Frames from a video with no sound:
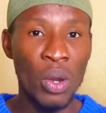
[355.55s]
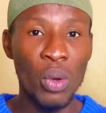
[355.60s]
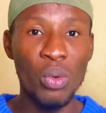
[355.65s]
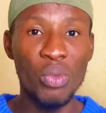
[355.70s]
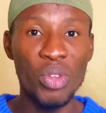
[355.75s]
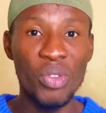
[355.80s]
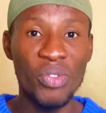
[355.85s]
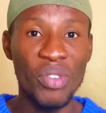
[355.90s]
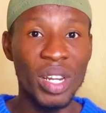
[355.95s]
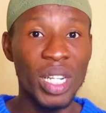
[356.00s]
who
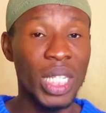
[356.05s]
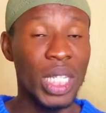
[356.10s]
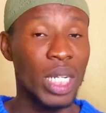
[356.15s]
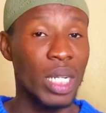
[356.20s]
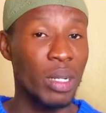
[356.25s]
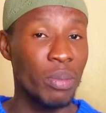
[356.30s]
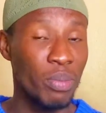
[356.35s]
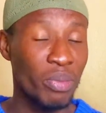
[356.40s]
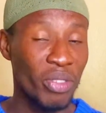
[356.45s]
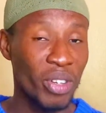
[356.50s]
is very
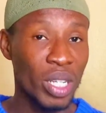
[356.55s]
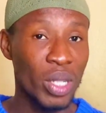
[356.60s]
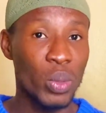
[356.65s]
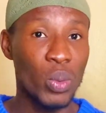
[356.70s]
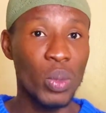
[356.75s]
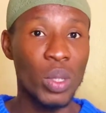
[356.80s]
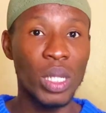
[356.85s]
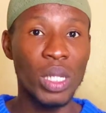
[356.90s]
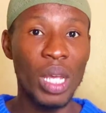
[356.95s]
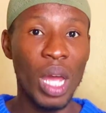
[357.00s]
deliberate
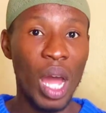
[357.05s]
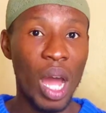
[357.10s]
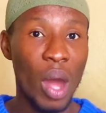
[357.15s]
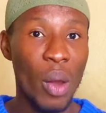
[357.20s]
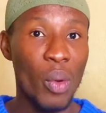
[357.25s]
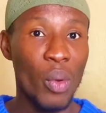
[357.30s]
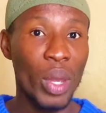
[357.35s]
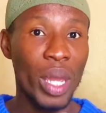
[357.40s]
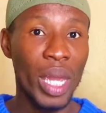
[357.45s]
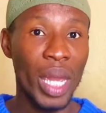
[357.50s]
with
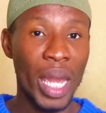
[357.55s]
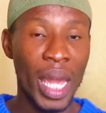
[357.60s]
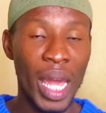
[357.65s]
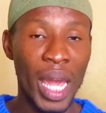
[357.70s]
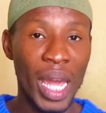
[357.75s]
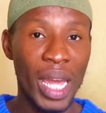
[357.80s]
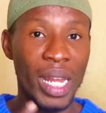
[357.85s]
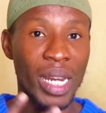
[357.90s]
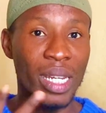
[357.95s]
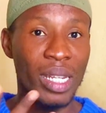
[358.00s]
how he
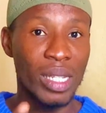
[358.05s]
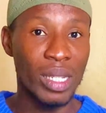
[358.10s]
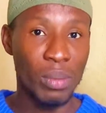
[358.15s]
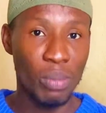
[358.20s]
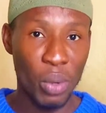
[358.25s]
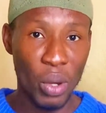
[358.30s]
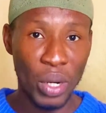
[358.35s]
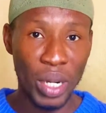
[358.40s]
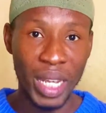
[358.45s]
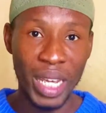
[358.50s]
earns his
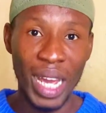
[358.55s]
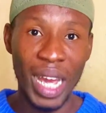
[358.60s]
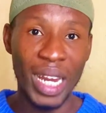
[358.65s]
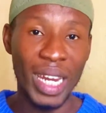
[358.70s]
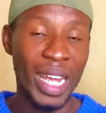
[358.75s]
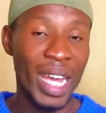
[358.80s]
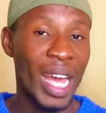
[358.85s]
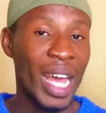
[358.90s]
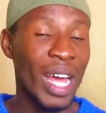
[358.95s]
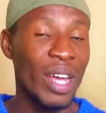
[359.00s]
money, and
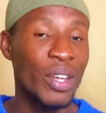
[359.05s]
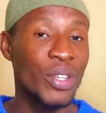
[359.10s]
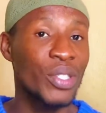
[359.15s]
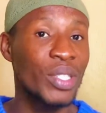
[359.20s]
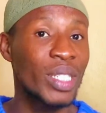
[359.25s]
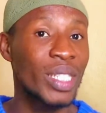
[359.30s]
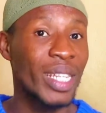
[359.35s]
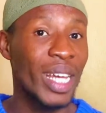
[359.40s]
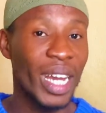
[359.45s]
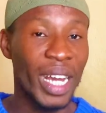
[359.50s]
he has
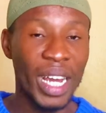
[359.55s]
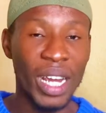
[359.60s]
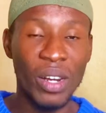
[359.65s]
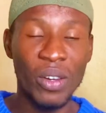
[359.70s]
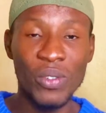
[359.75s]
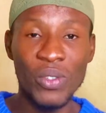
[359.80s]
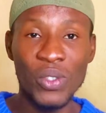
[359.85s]
that kind of